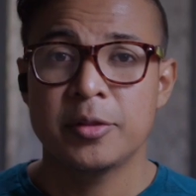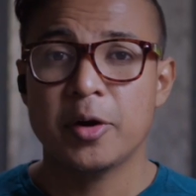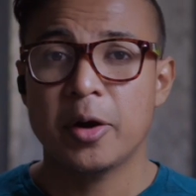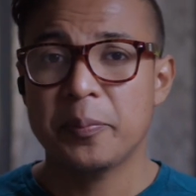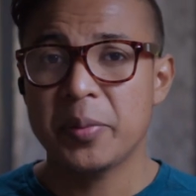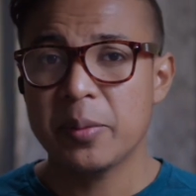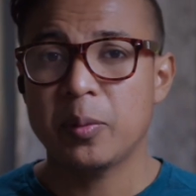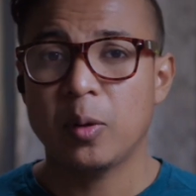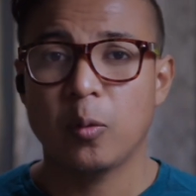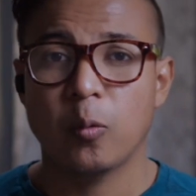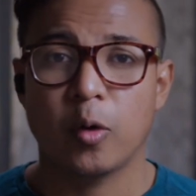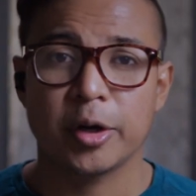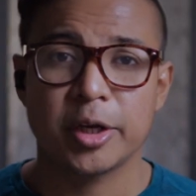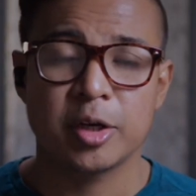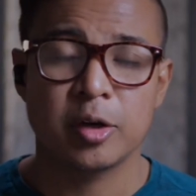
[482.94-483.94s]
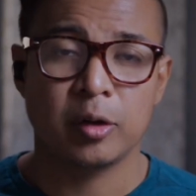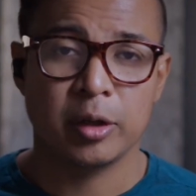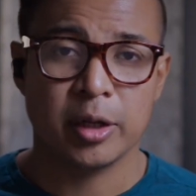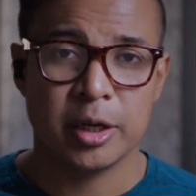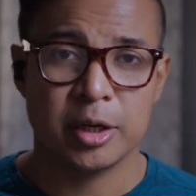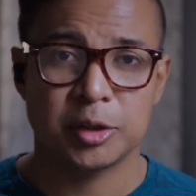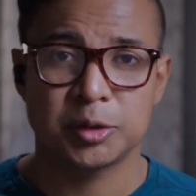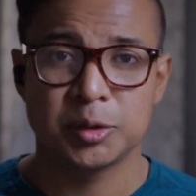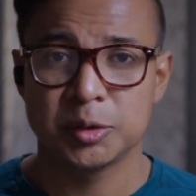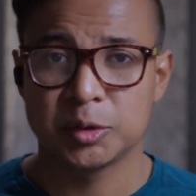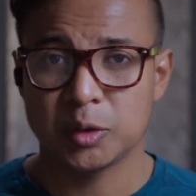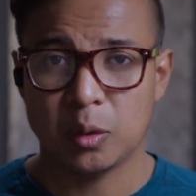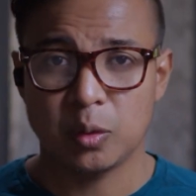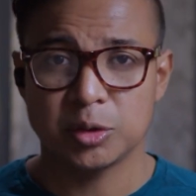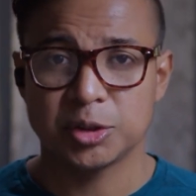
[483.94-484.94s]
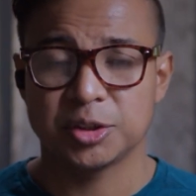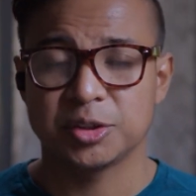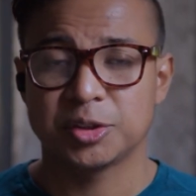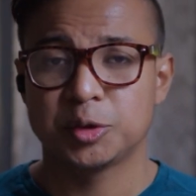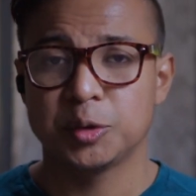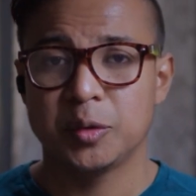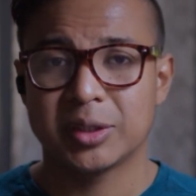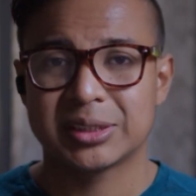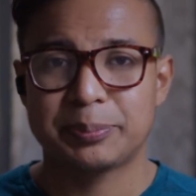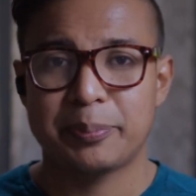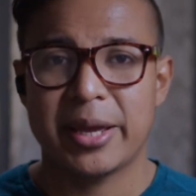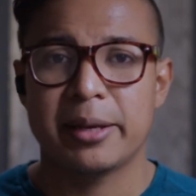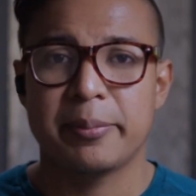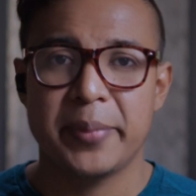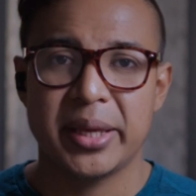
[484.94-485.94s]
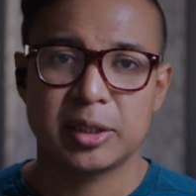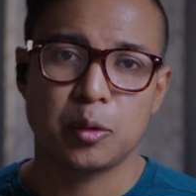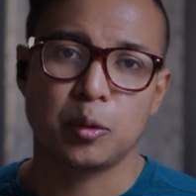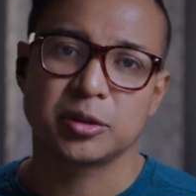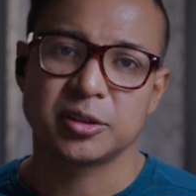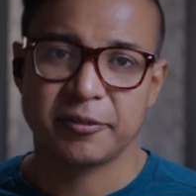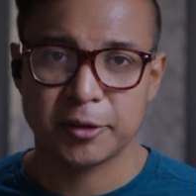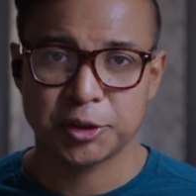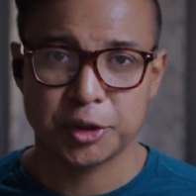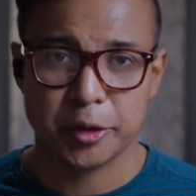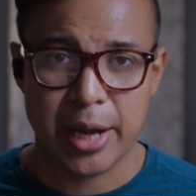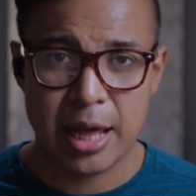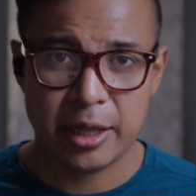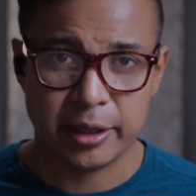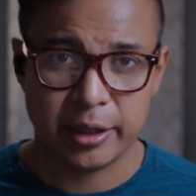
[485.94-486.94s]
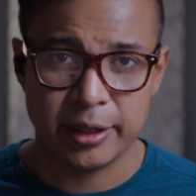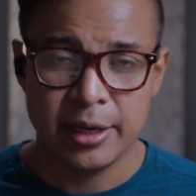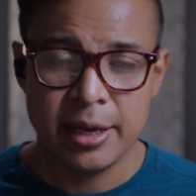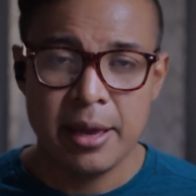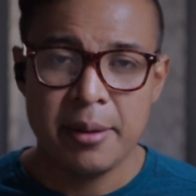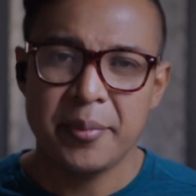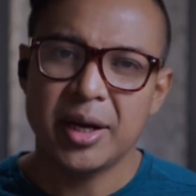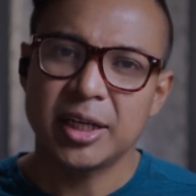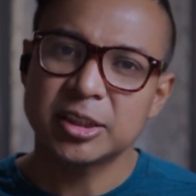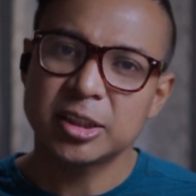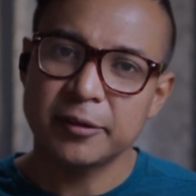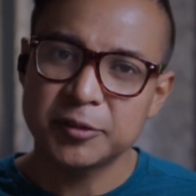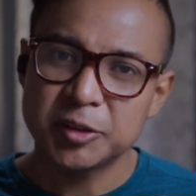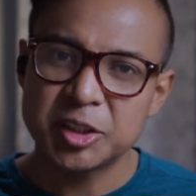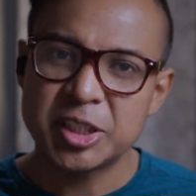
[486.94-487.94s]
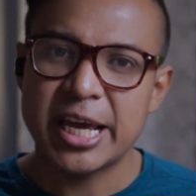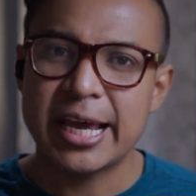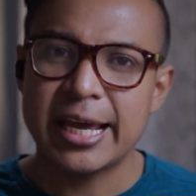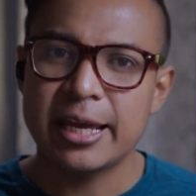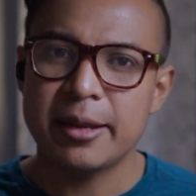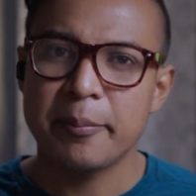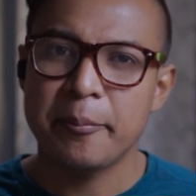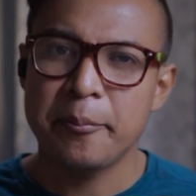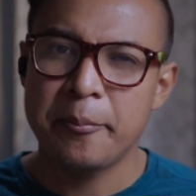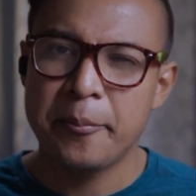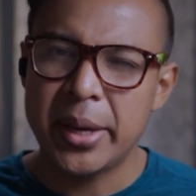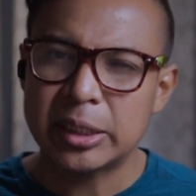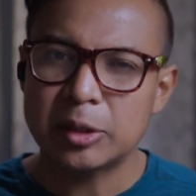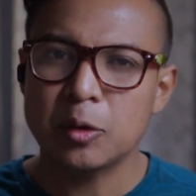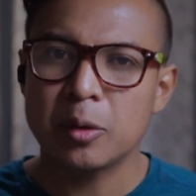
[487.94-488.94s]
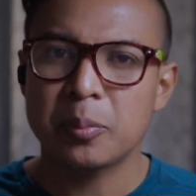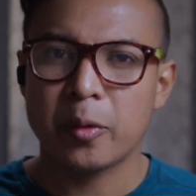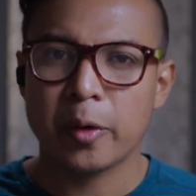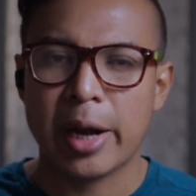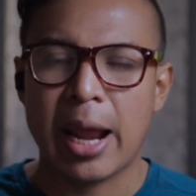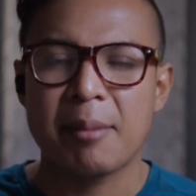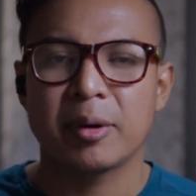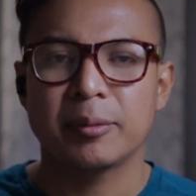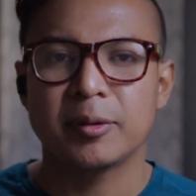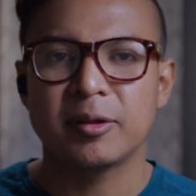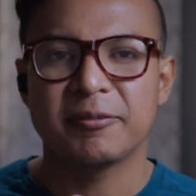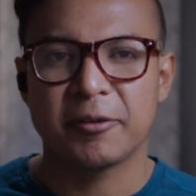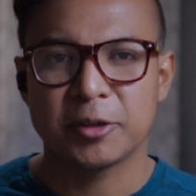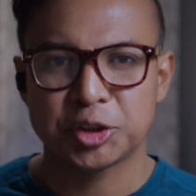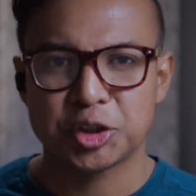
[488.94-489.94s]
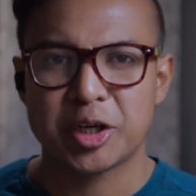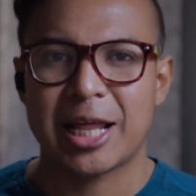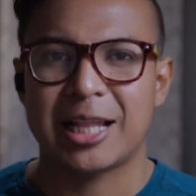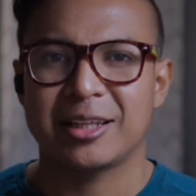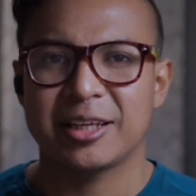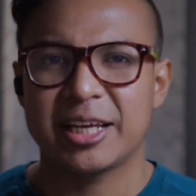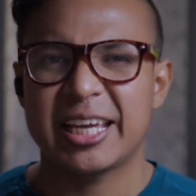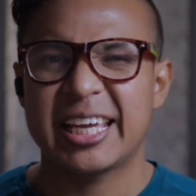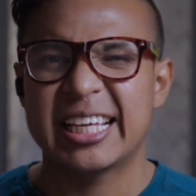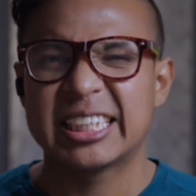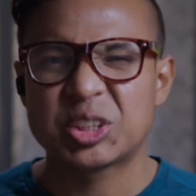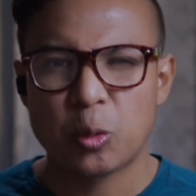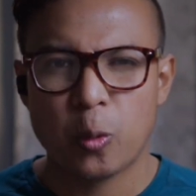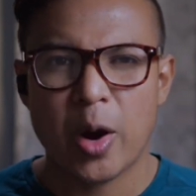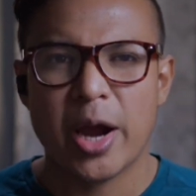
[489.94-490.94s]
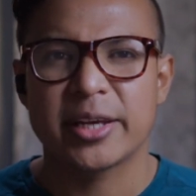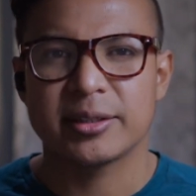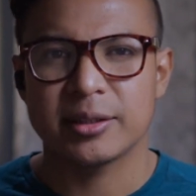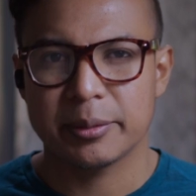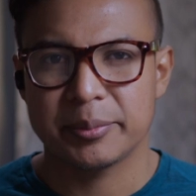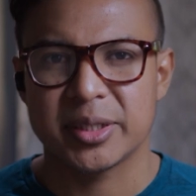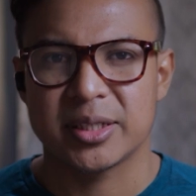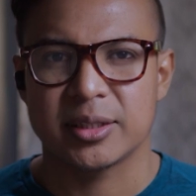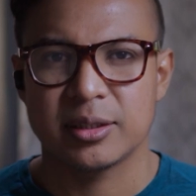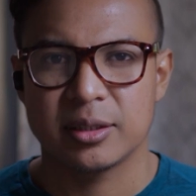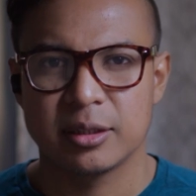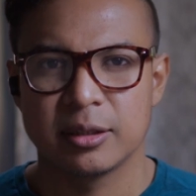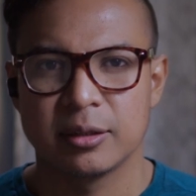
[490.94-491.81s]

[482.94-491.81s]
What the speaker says: There are people working on layer 2 solutions to expand Bitcoin's functionality, but as of today, Bitcoin programmable functionality is quite limited.